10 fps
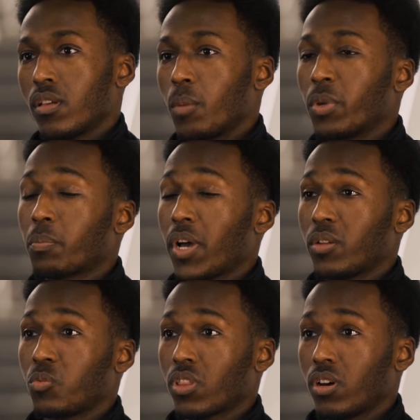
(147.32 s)
A big
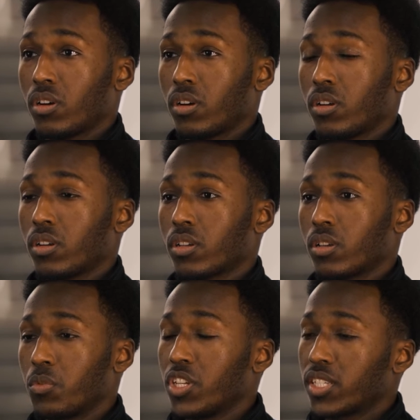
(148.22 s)
pattern with our
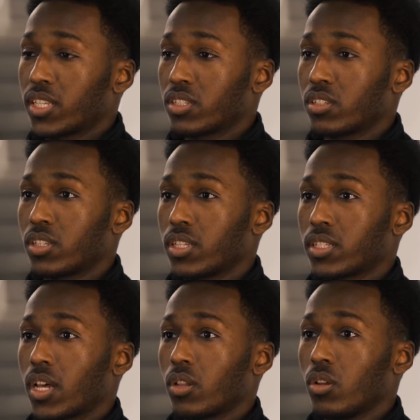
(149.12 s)
community sessions is
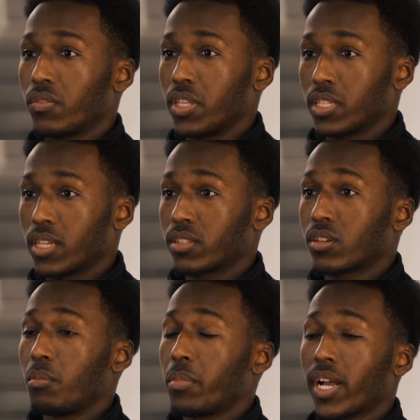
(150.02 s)
that a lot of these kids
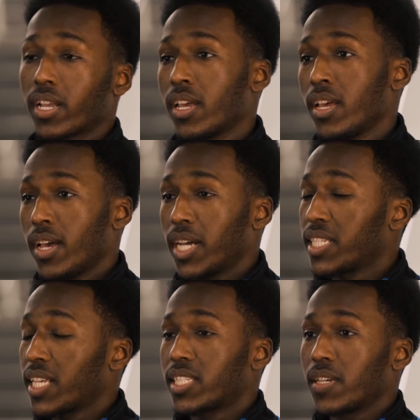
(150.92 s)
come back, and
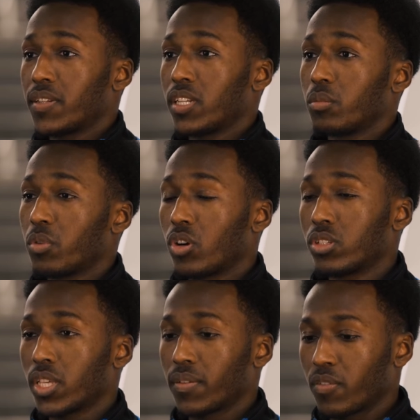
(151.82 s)
that's definitely
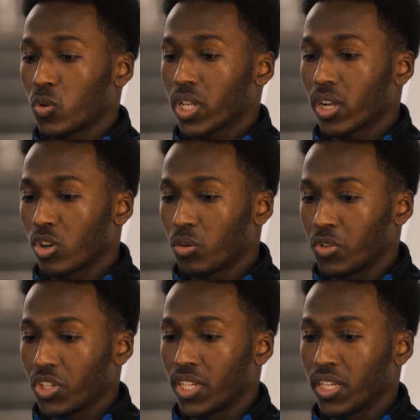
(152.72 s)
because it feels like a
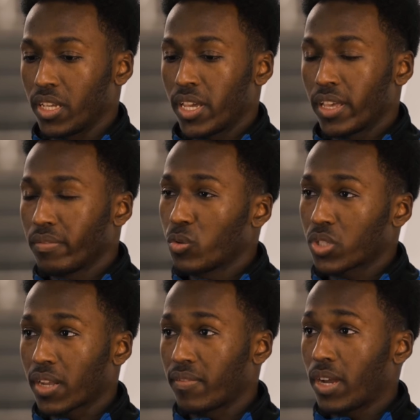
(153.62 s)
community, it feels
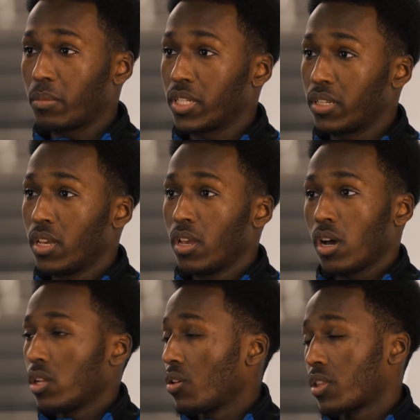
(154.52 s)
like a family.
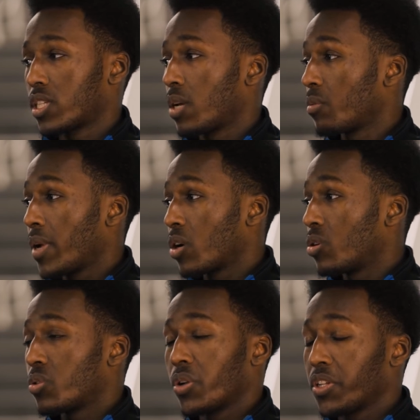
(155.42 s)
A lot of the time you might go
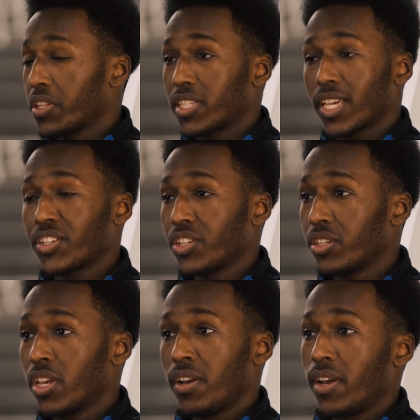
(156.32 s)
to another
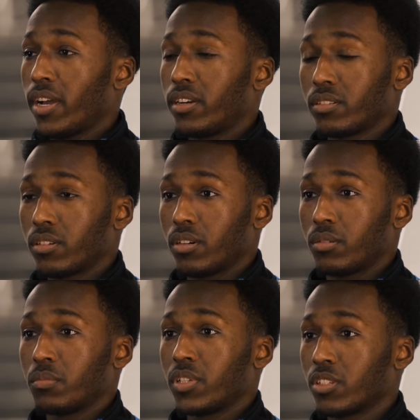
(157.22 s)
session and